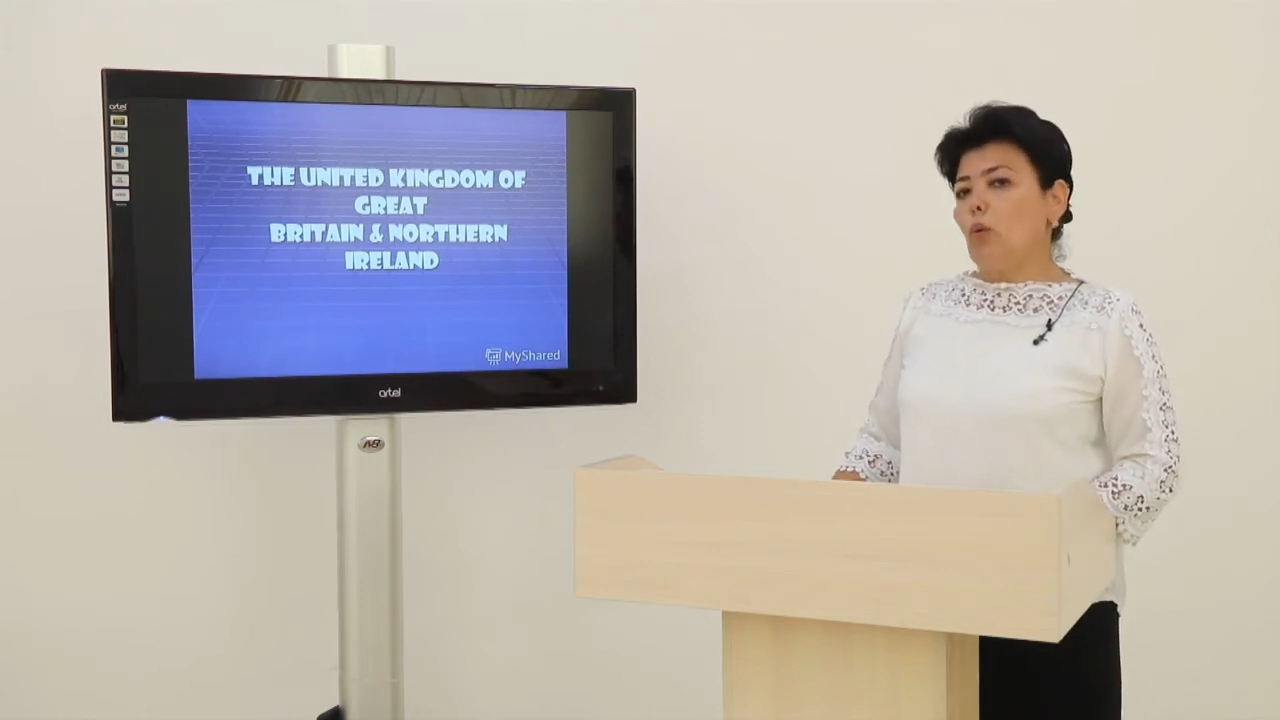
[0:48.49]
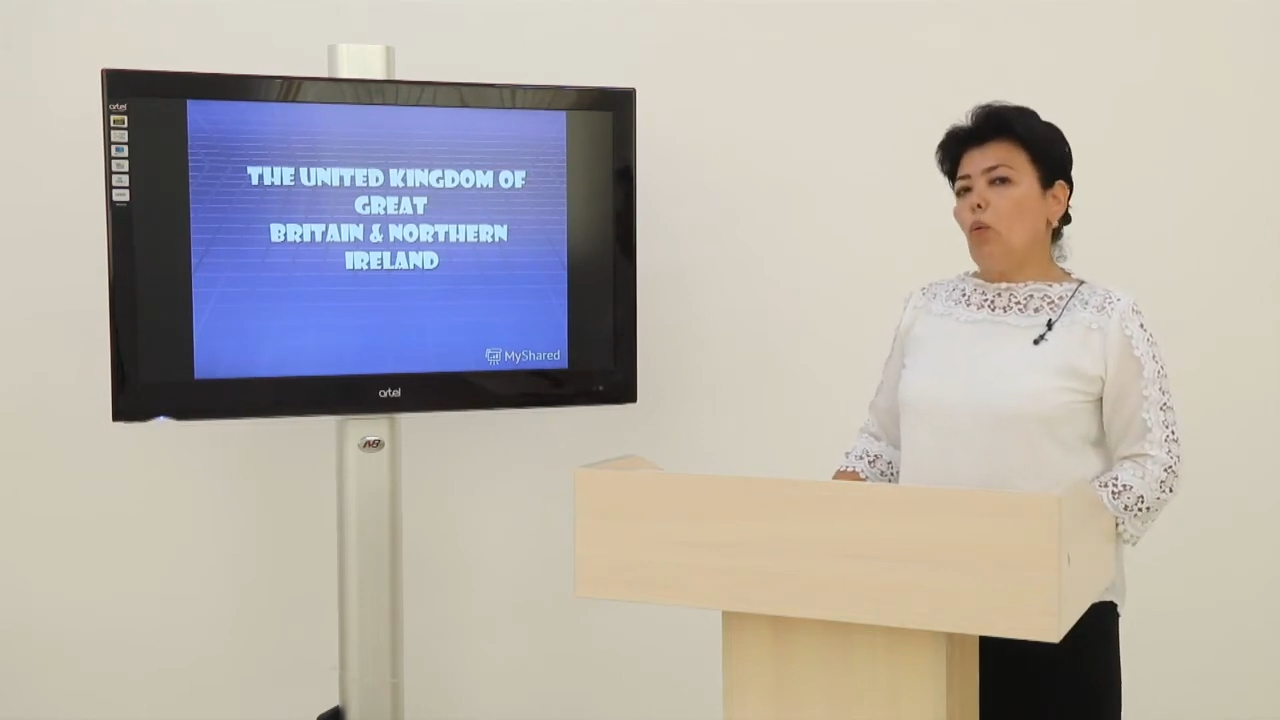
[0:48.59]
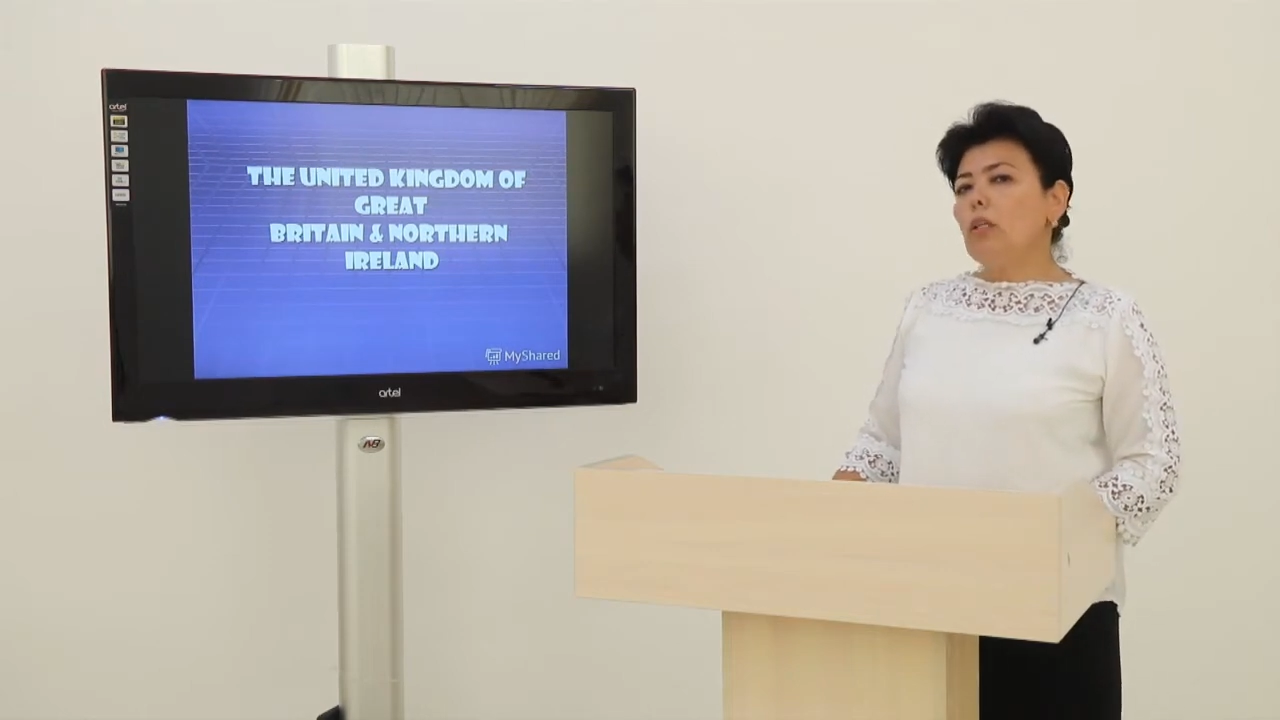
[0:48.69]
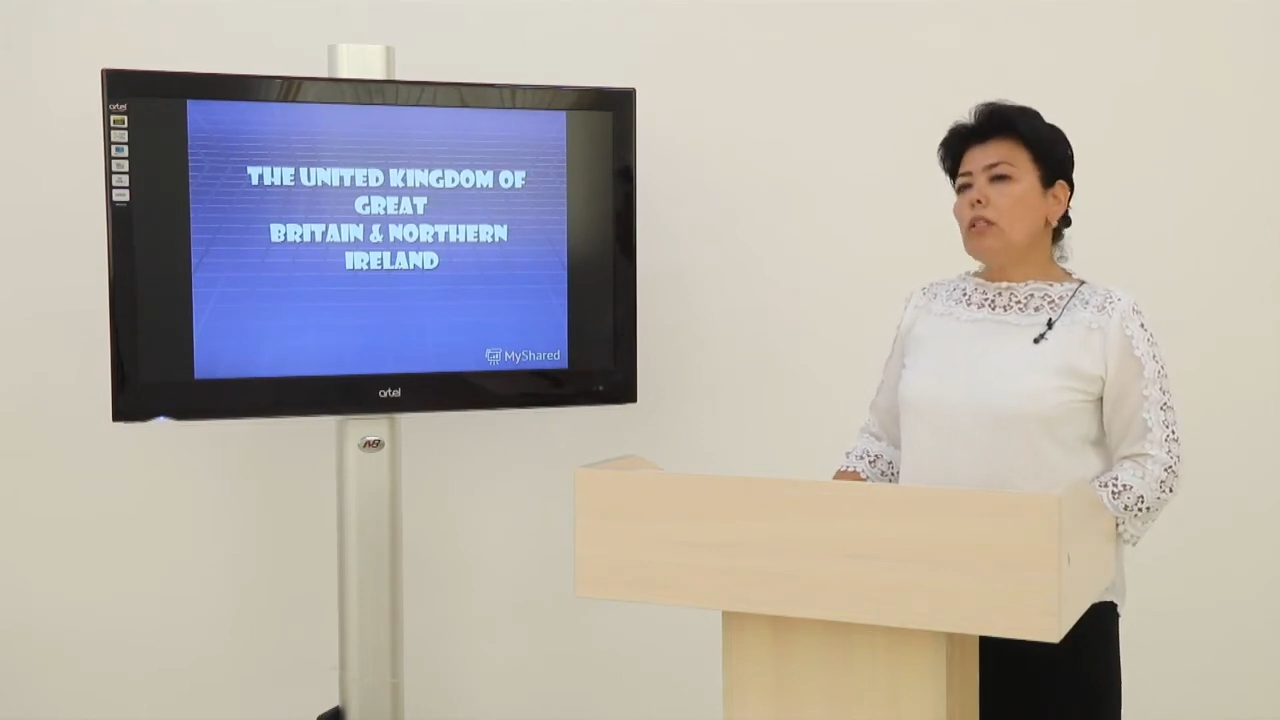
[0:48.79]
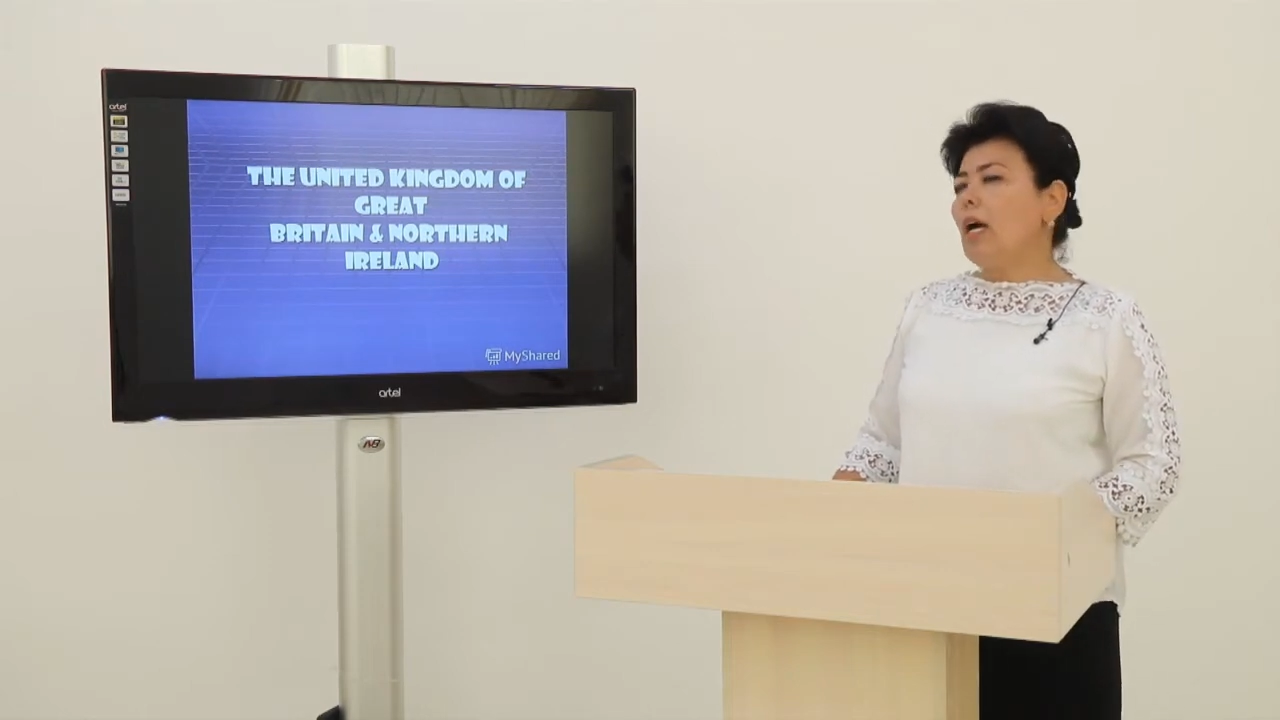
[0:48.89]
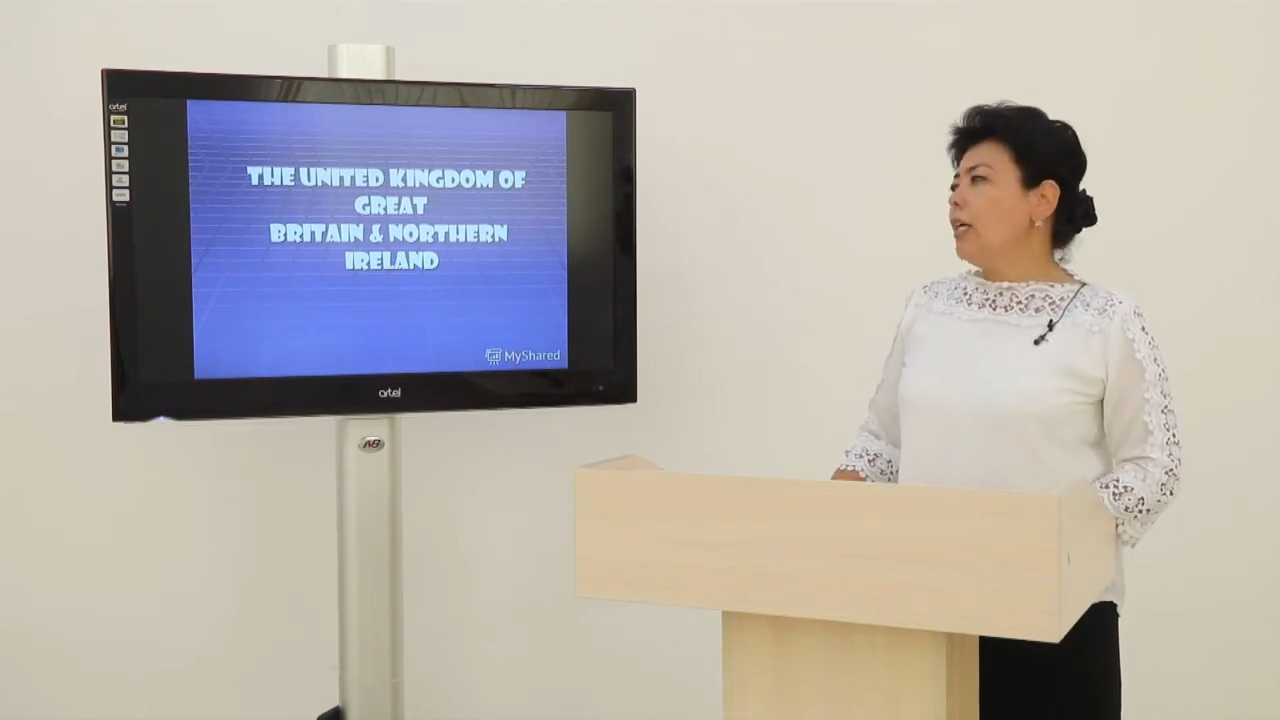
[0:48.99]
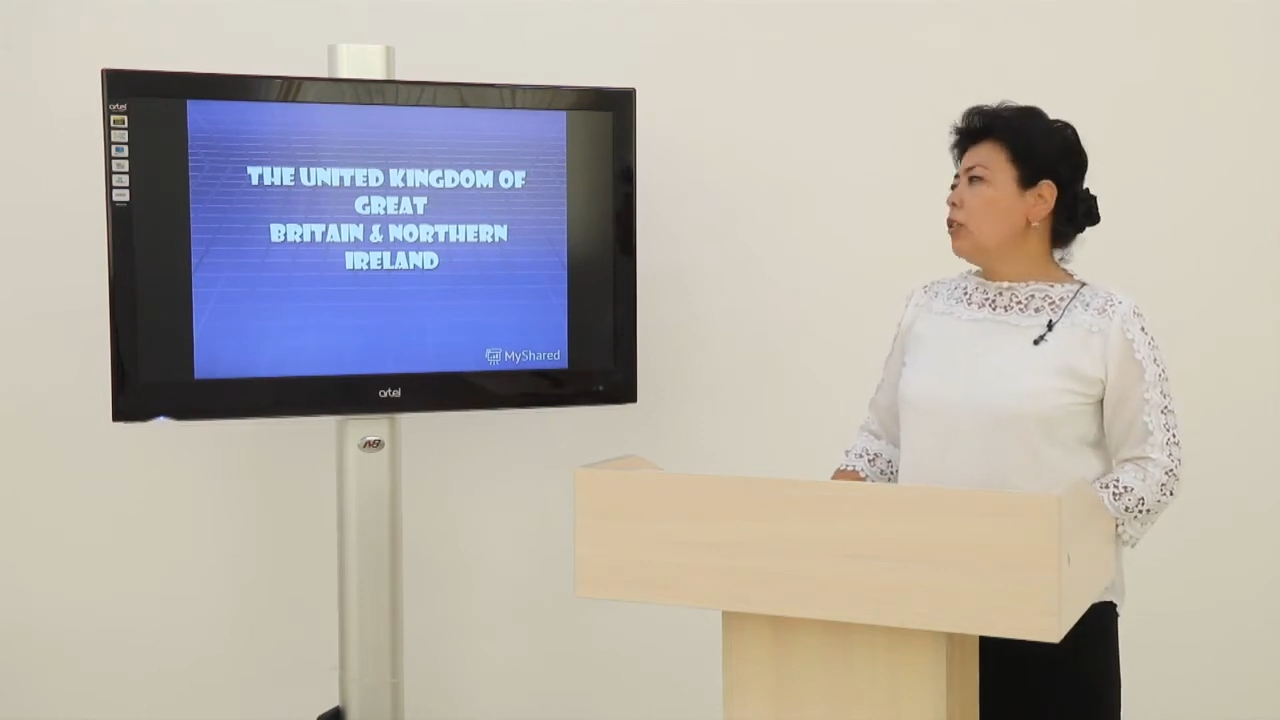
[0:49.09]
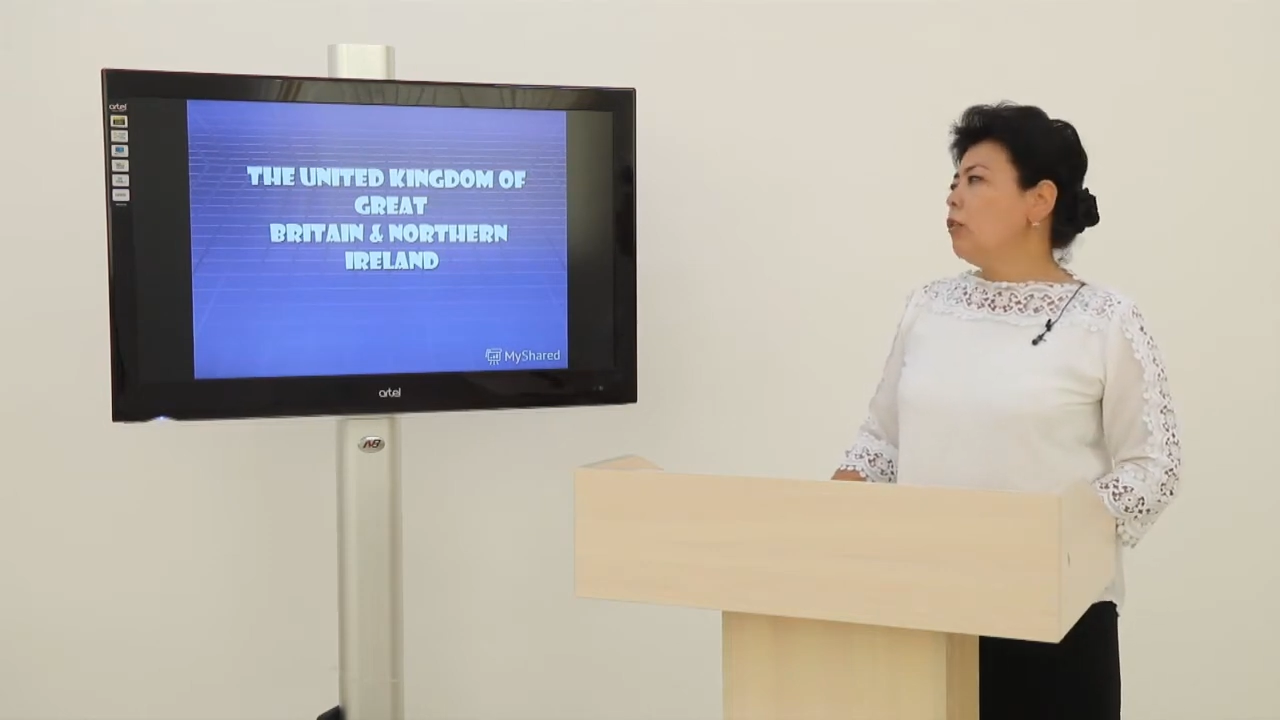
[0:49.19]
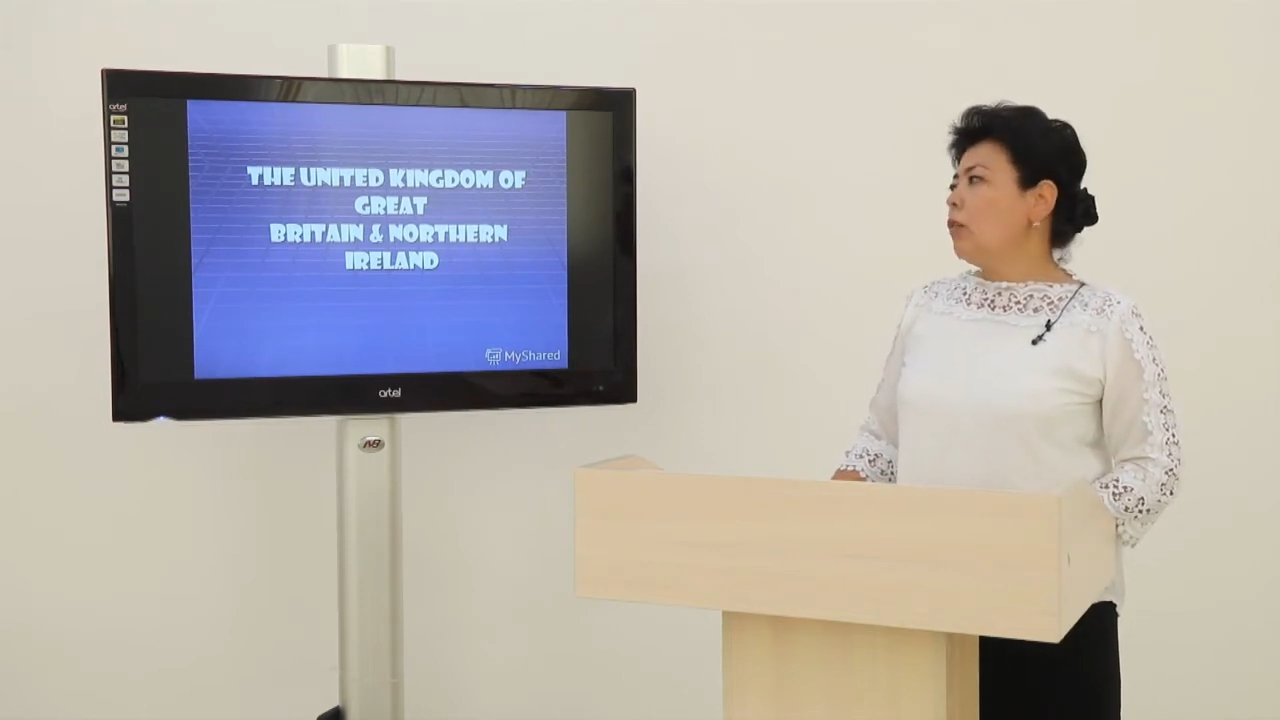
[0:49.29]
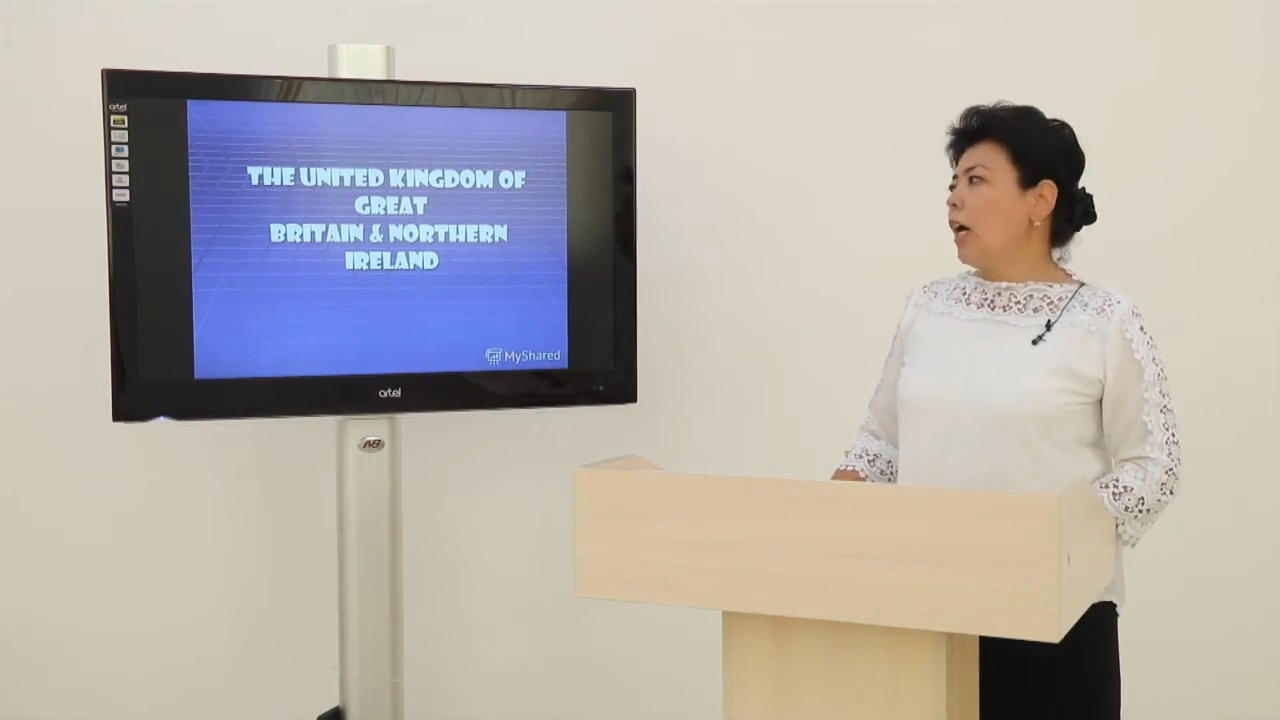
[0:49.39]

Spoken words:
what kind of